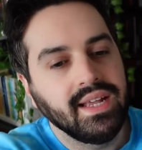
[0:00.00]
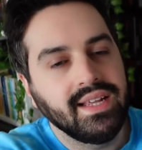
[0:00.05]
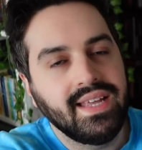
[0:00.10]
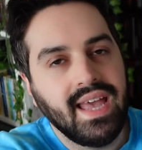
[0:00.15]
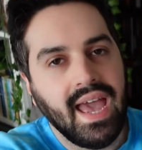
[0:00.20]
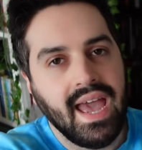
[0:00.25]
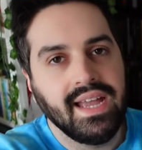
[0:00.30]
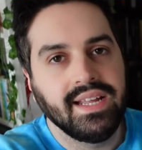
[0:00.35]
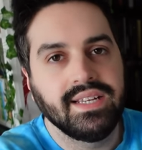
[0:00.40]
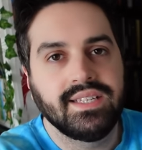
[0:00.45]

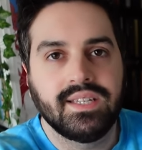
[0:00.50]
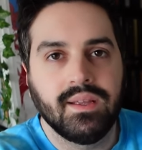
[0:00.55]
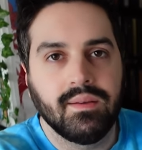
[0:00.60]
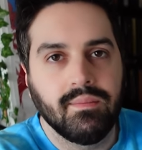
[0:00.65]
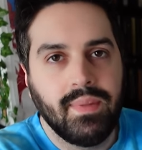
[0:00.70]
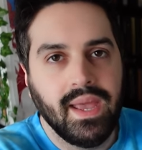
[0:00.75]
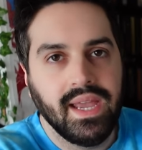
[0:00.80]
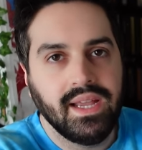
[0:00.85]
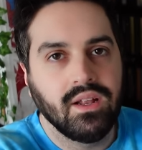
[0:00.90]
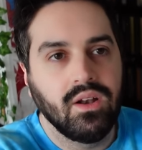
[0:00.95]
get
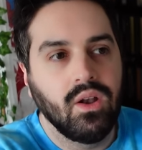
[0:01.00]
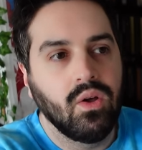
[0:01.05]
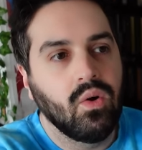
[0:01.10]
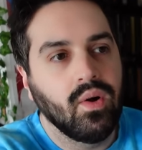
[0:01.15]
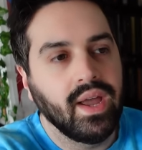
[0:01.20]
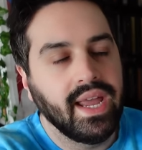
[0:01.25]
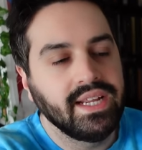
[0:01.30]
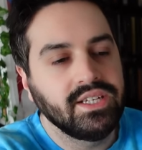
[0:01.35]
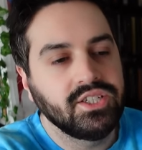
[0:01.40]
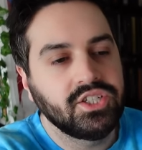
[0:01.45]
Piccolo
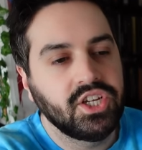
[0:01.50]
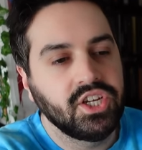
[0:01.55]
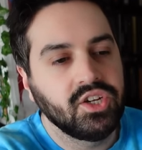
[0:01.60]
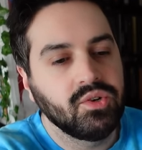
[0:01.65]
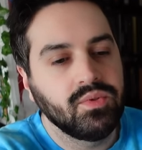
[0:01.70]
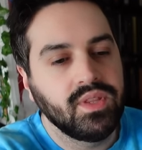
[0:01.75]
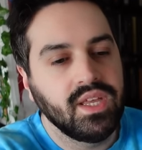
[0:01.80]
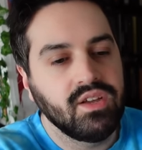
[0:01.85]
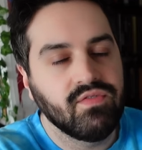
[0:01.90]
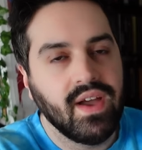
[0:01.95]

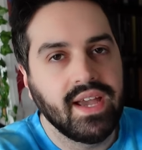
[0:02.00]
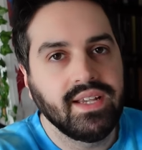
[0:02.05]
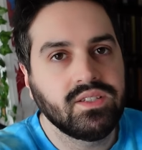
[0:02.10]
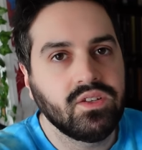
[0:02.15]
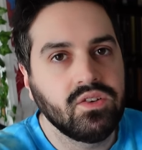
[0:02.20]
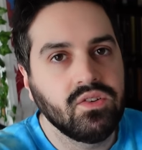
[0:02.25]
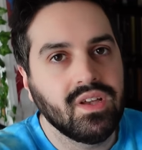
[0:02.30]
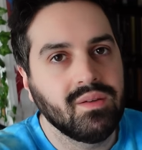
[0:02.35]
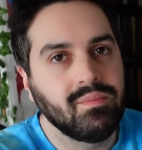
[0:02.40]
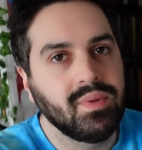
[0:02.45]
into the rice
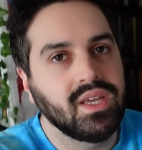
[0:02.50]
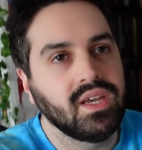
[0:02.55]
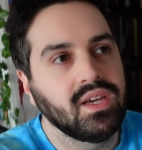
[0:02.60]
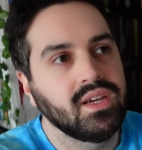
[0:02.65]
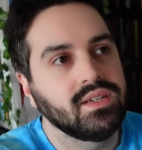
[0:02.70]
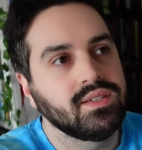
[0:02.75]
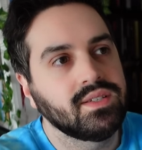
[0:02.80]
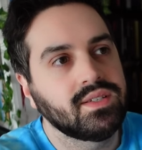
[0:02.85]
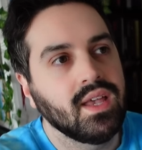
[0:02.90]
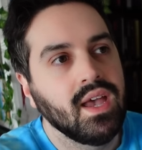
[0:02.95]
cooker
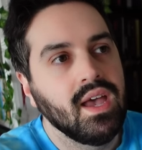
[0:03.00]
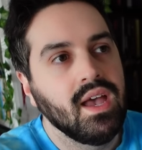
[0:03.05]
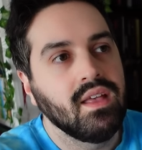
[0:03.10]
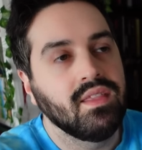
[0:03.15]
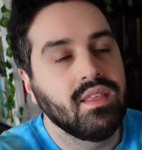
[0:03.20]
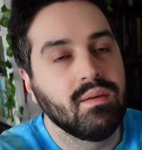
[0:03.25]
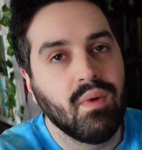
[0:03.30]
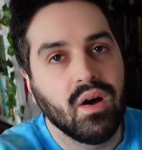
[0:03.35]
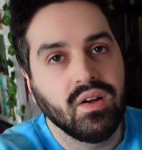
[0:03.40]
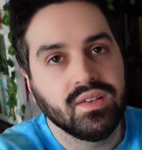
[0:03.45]
because
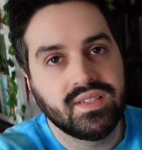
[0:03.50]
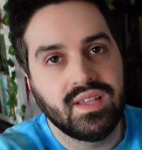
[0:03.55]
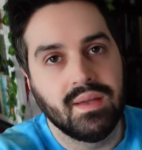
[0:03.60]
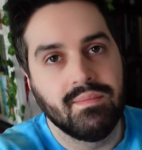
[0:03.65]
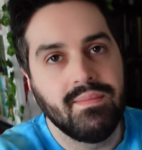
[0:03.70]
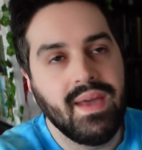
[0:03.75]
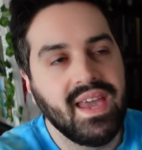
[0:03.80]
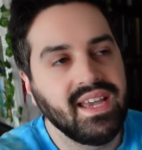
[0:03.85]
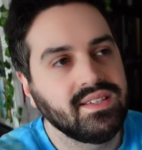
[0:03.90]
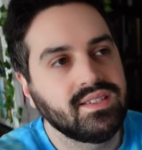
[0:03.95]
the master
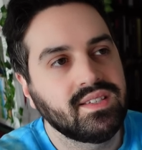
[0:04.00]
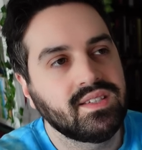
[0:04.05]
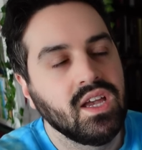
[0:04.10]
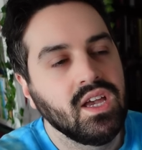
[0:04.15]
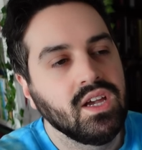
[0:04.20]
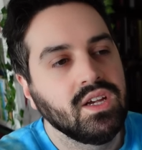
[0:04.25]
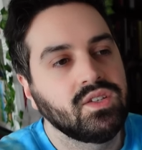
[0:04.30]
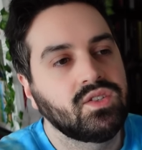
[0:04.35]
missed.